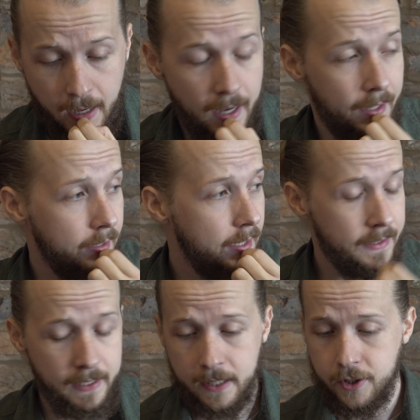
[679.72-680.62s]
and in
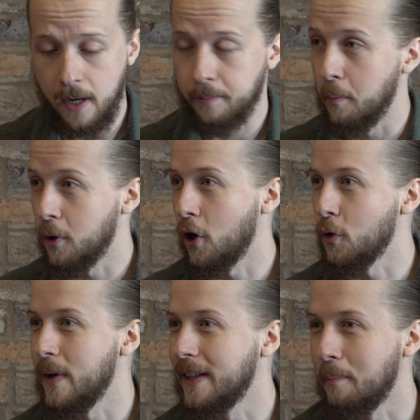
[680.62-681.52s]
the next chapter we're going to
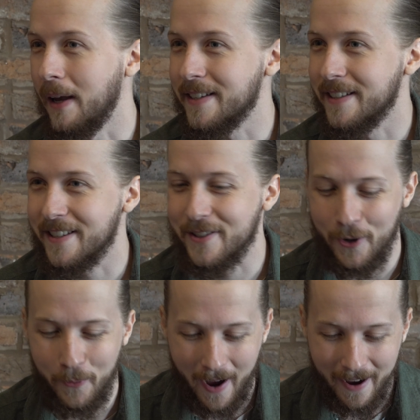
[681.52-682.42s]
read the blessings,
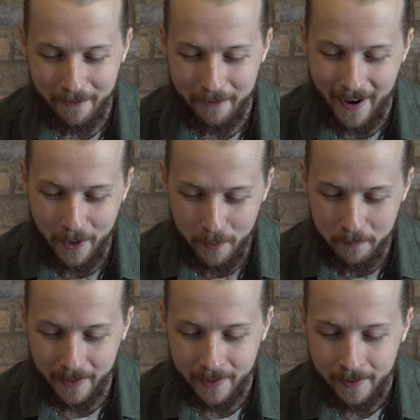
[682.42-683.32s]
so hang fire with
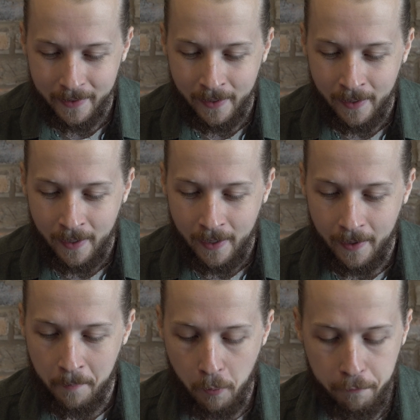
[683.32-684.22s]
me.
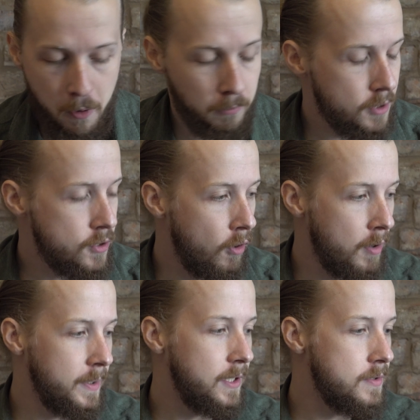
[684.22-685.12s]
But throughout the
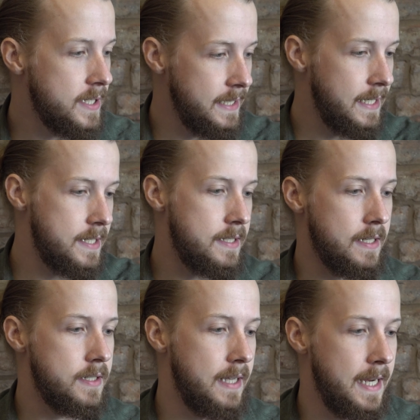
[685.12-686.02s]
Torah we do see this
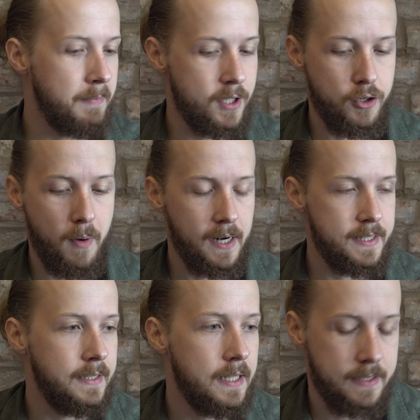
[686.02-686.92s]
theme, this
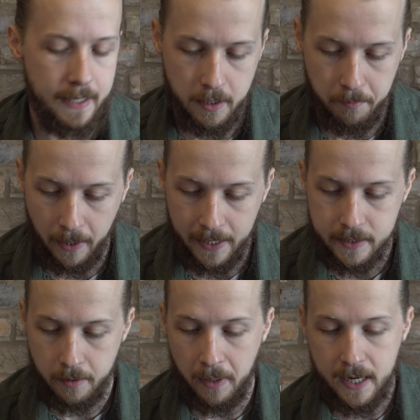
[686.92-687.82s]
duality that's taken
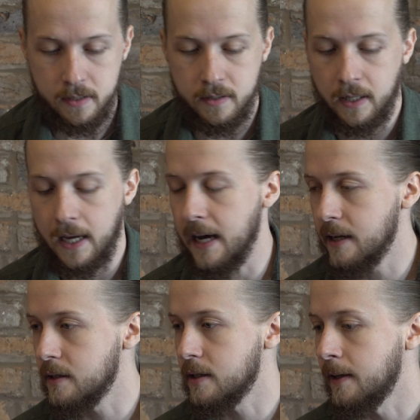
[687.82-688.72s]
place, the blessings and
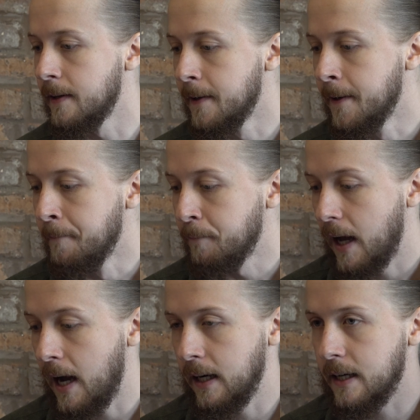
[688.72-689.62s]
curses, and
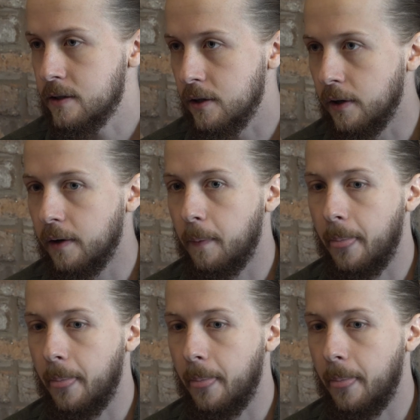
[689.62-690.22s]
I like to